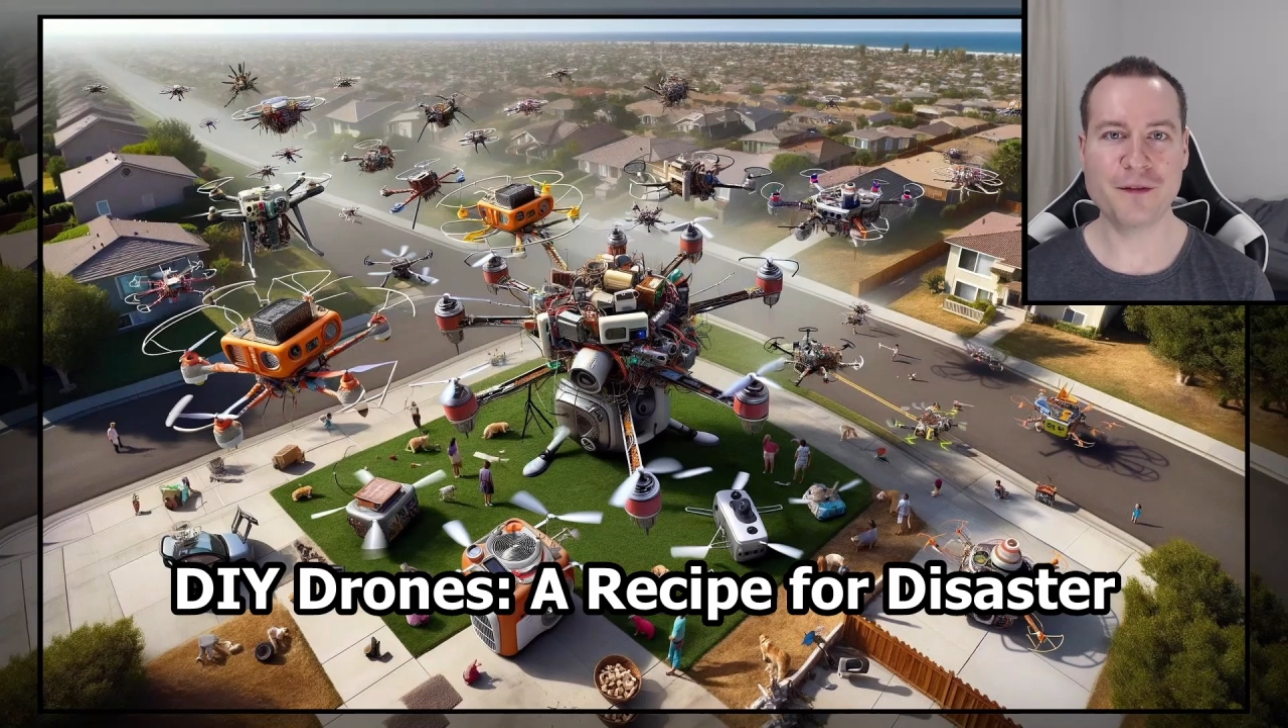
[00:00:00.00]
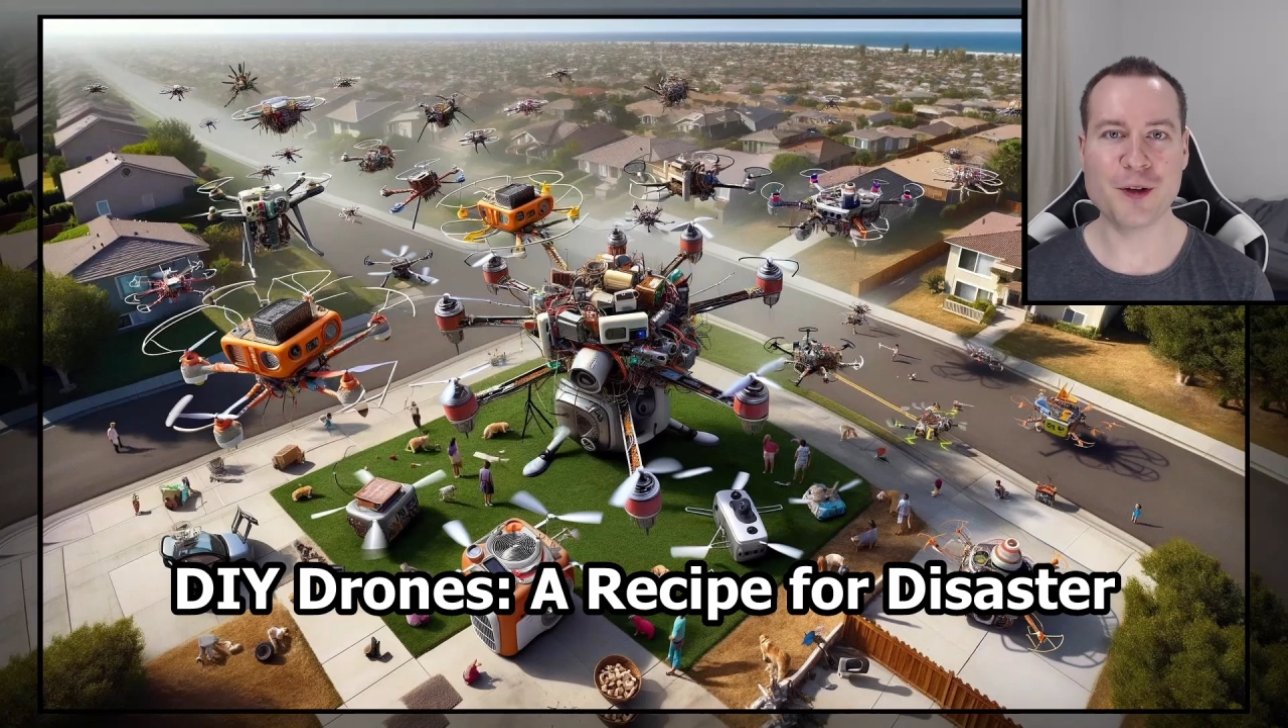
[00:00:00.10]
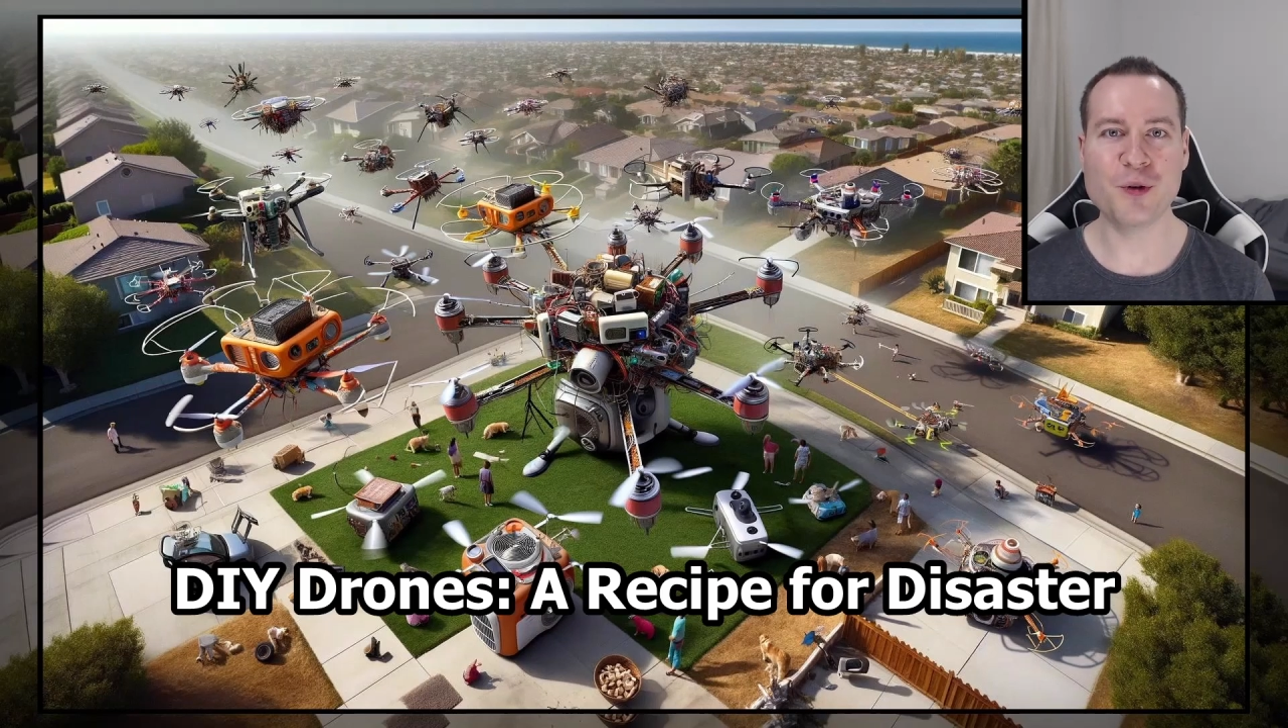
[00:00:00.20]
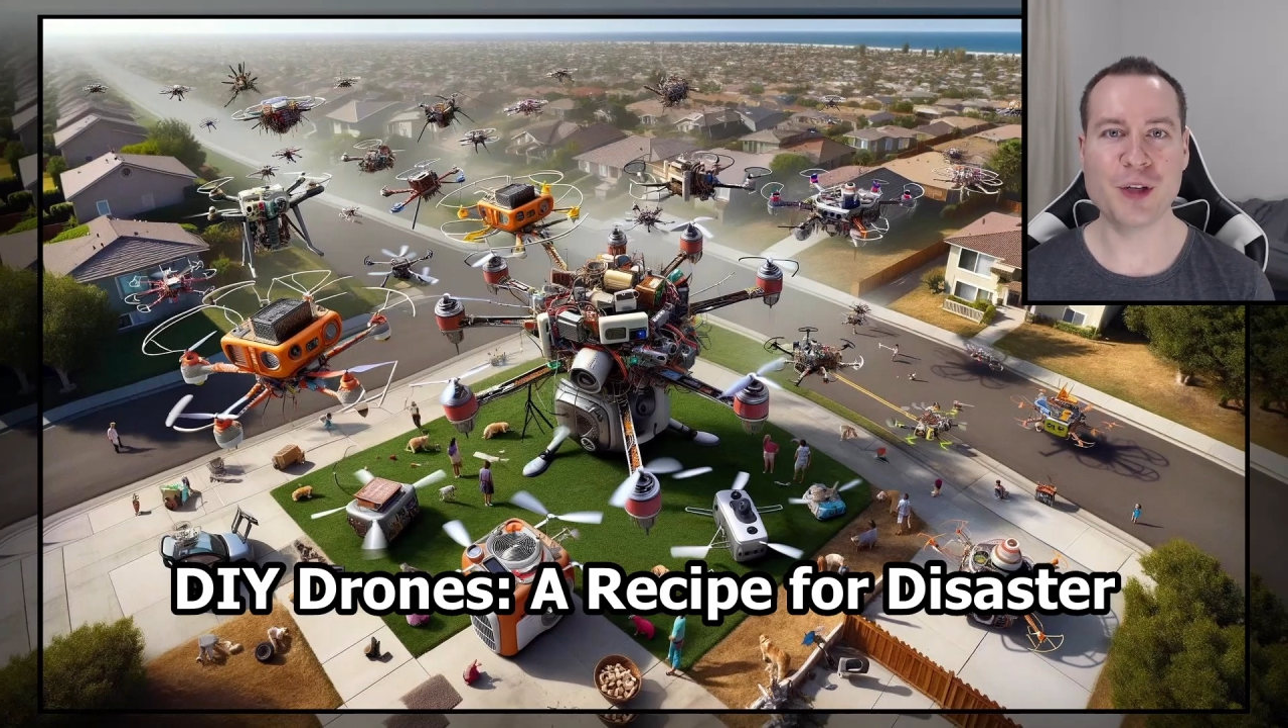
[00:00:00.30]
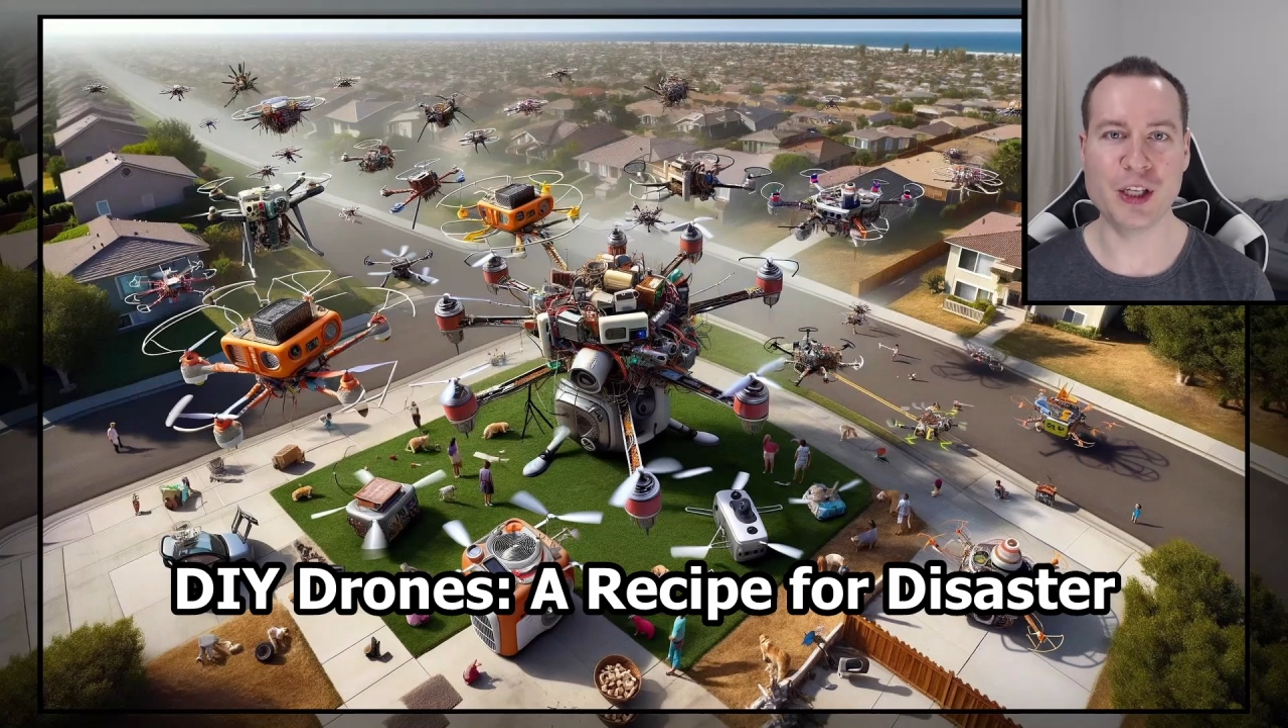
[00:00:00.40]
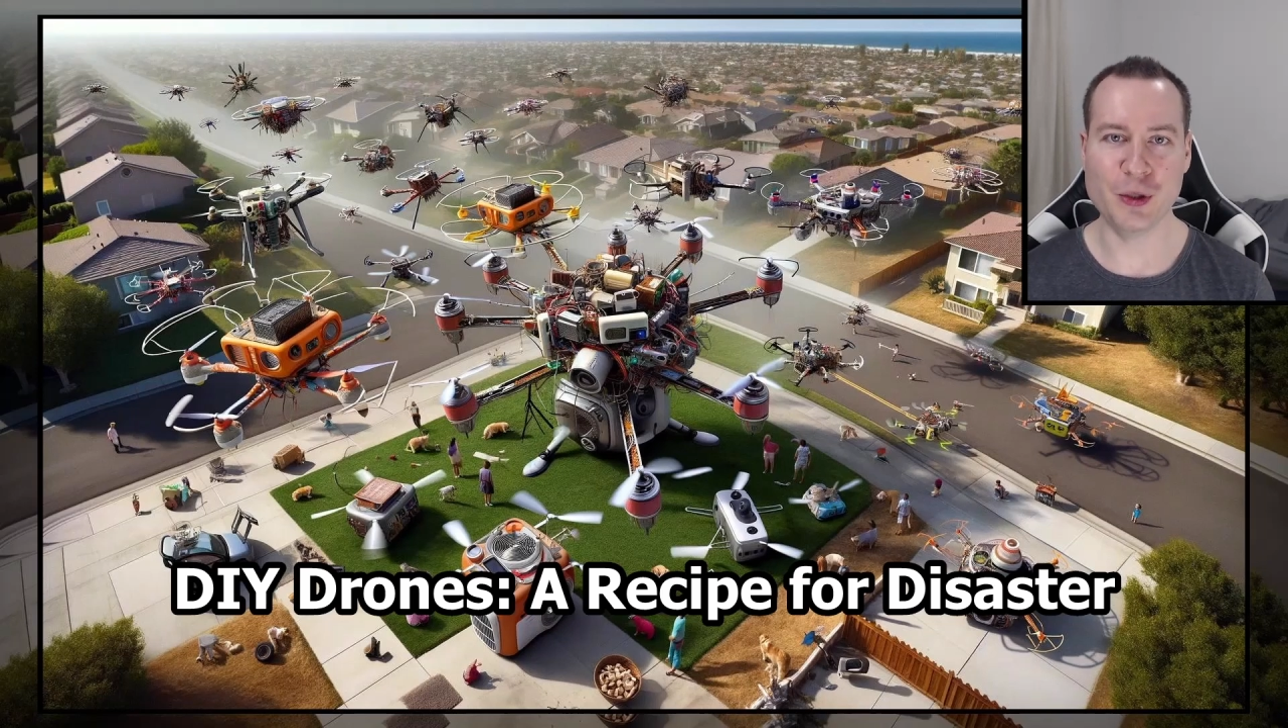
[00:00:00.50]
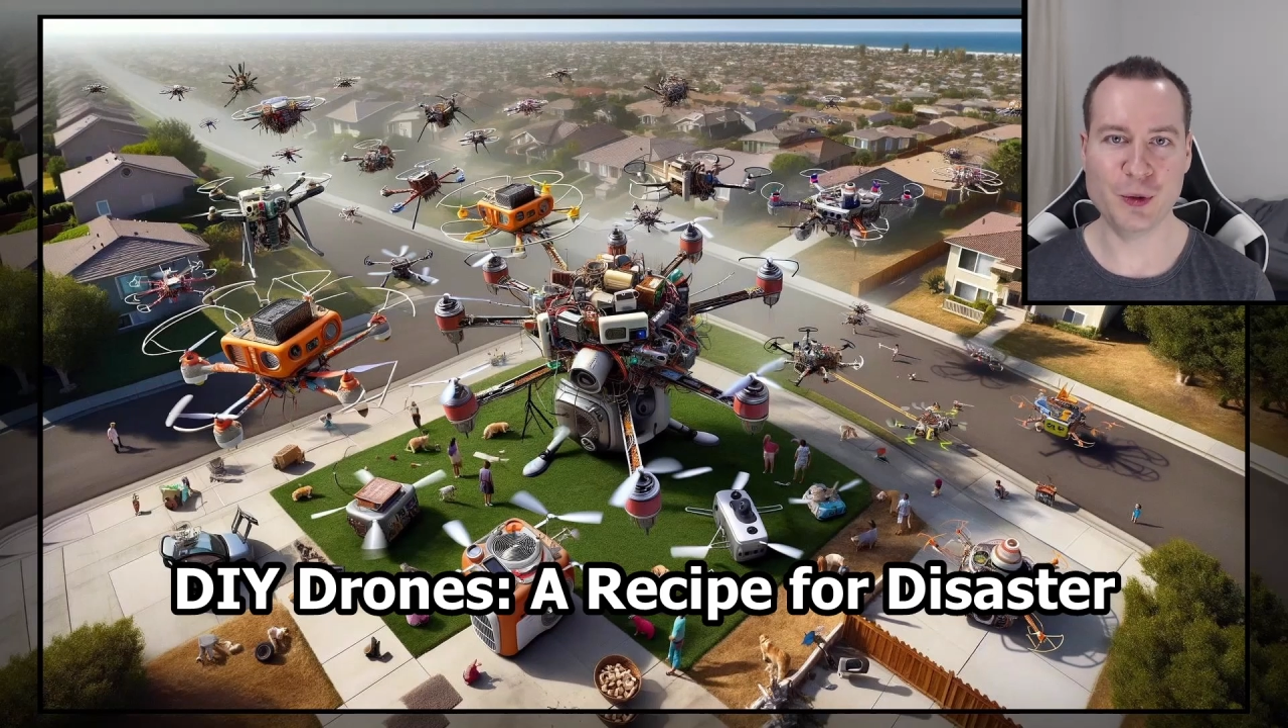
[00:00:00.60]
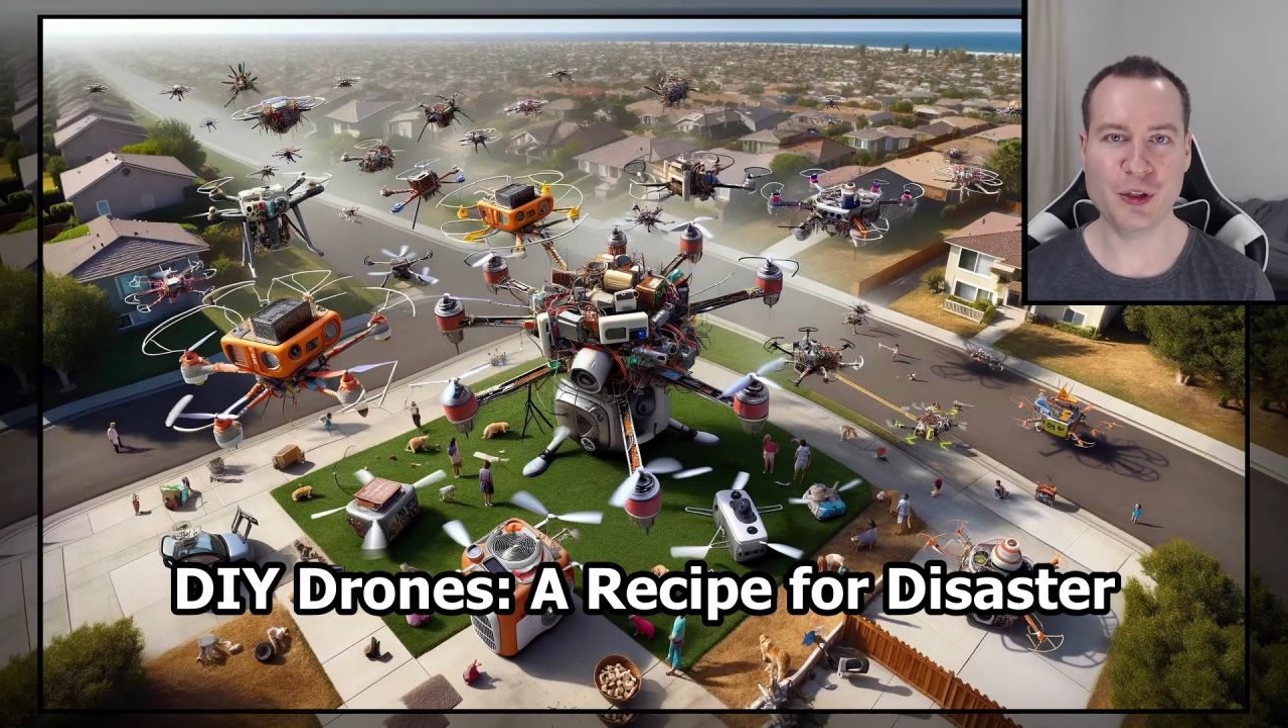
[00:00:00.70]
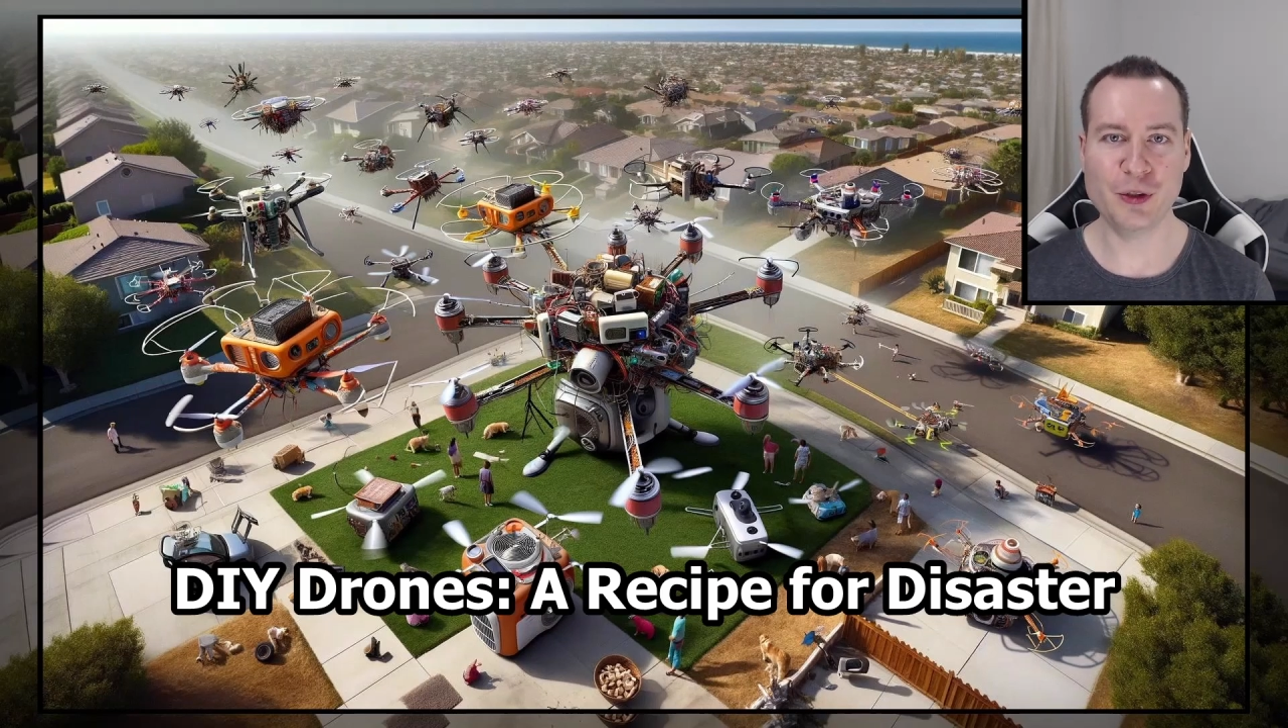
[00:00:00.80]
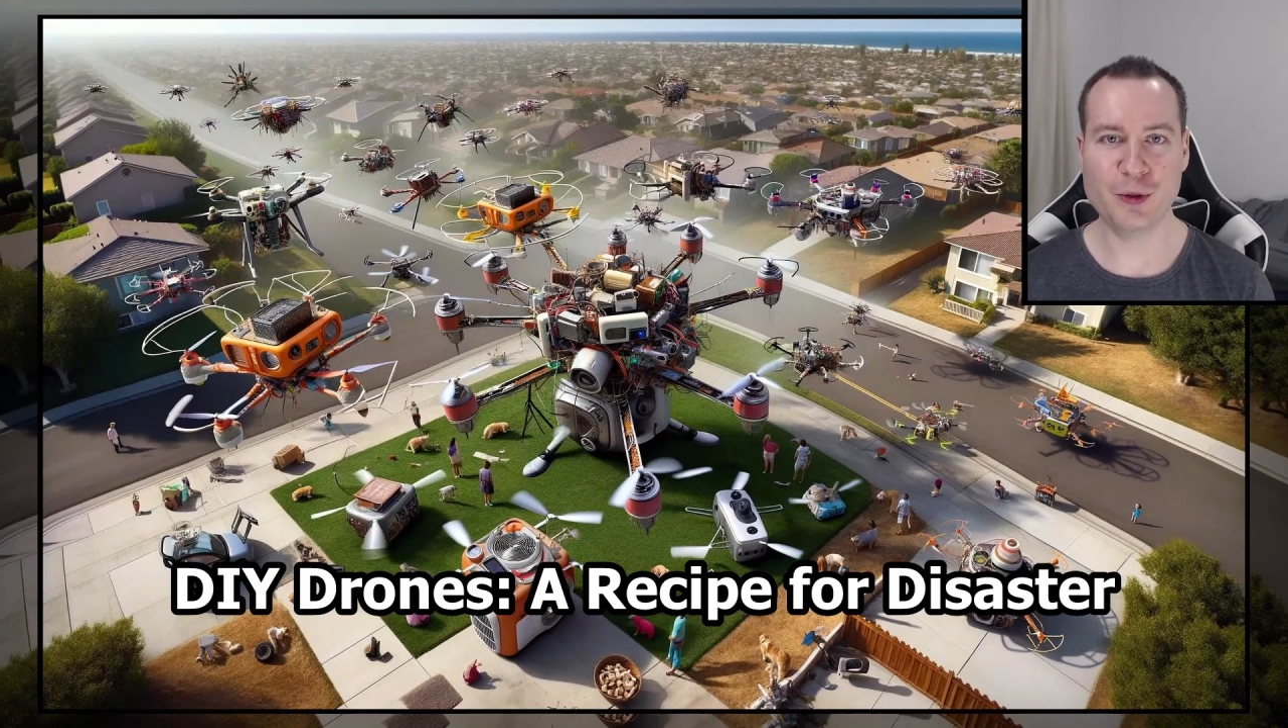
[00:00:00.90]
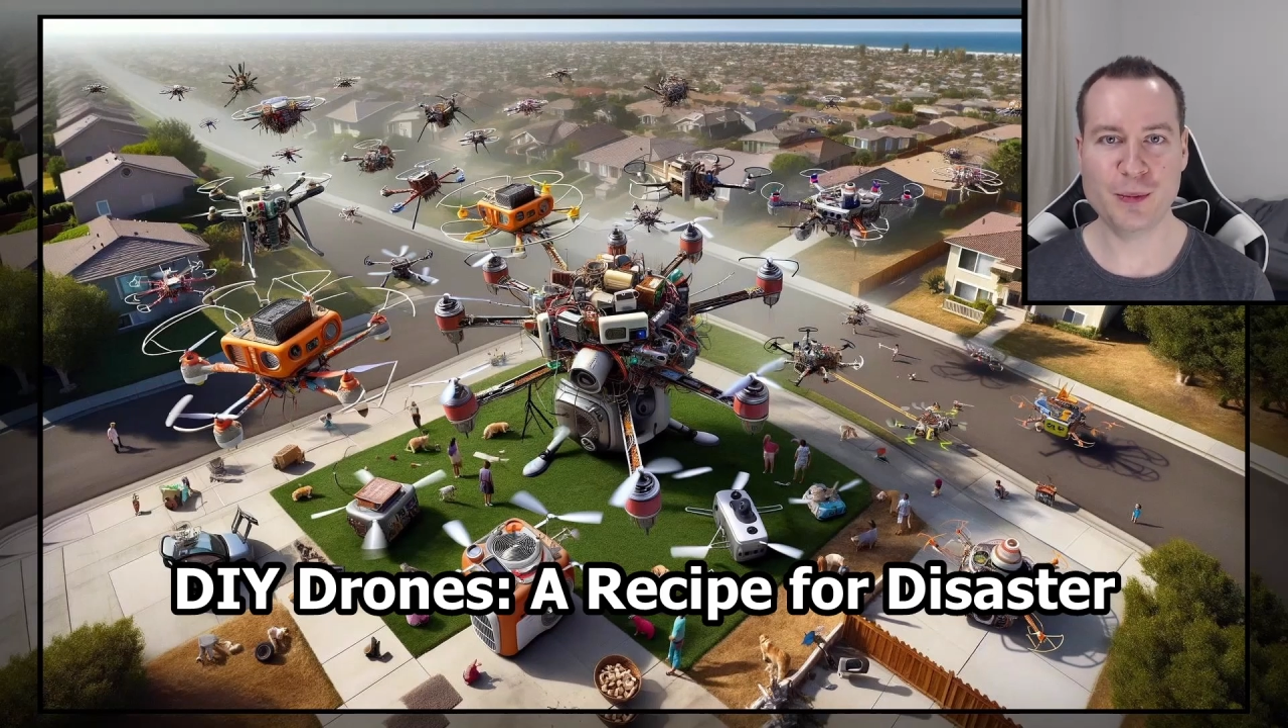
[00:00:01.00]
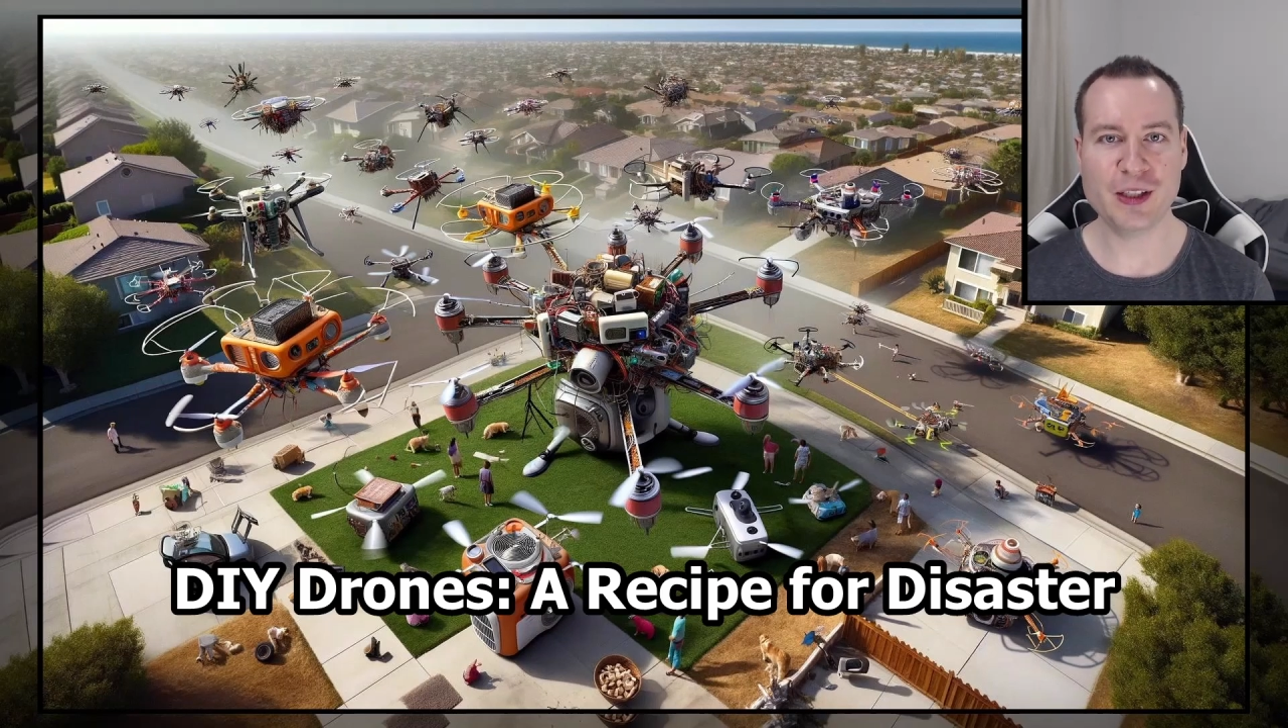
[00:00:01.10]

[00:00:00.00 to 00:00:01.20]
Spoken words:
few YouTube